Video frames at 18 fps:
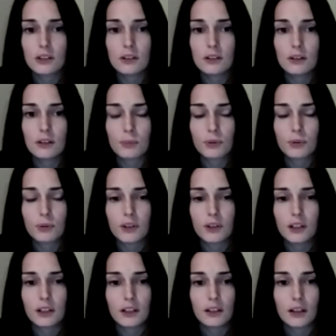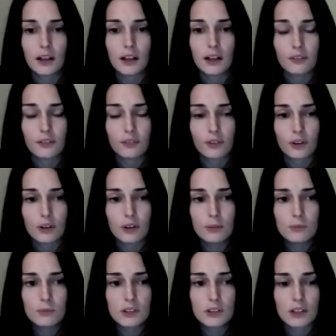employed in other
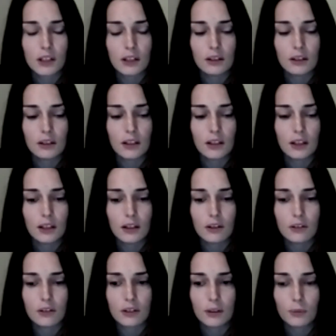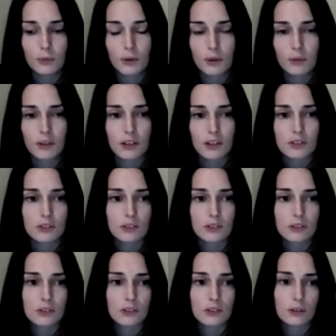firms and they only work with us on
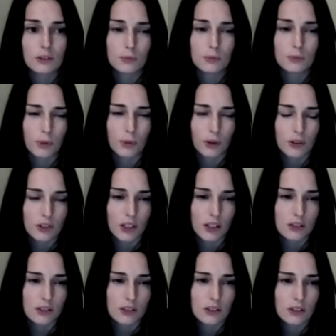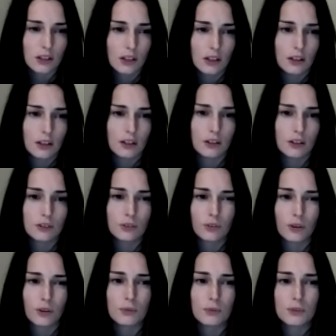certain projects. Those
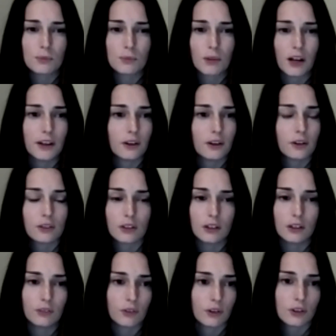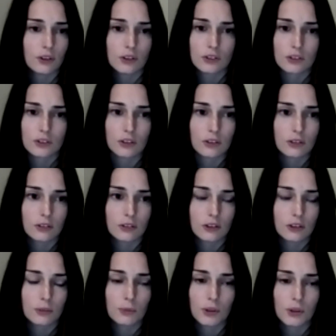firms might only focus on
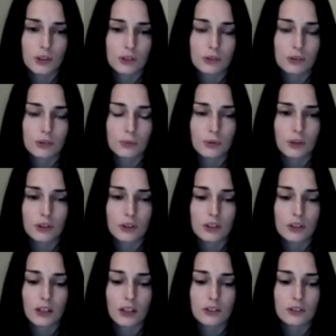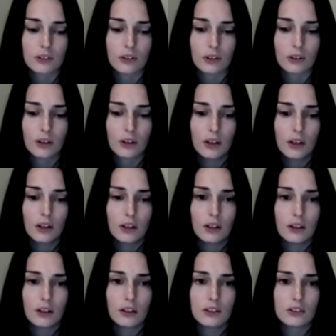commercial projects. So
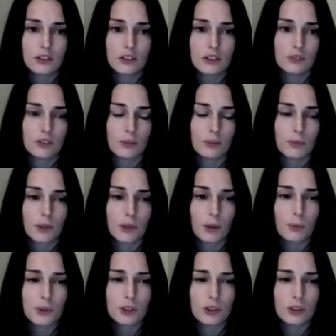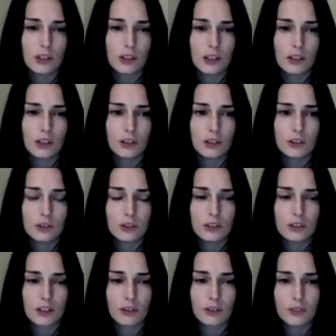this gives them an opportunity to
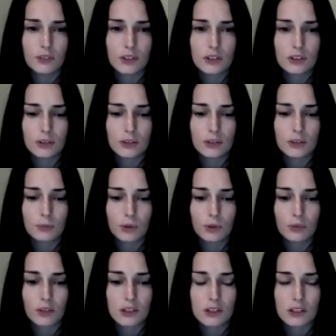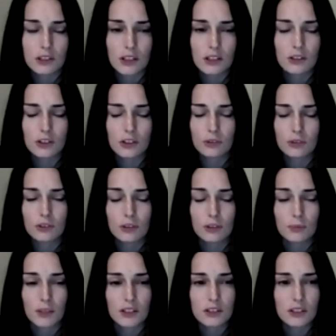delve into more residential
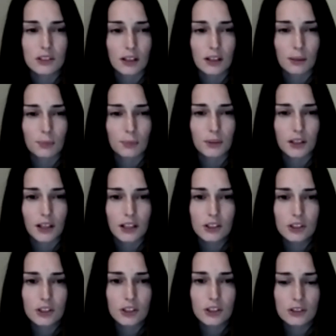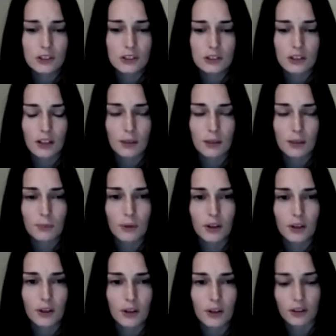domestic applications that they might
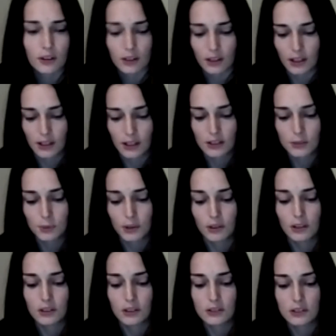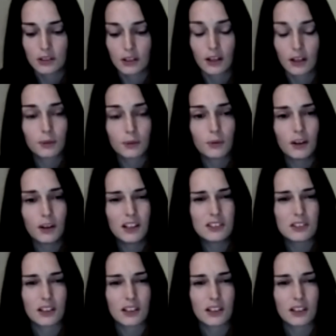not get experience in otherwise, like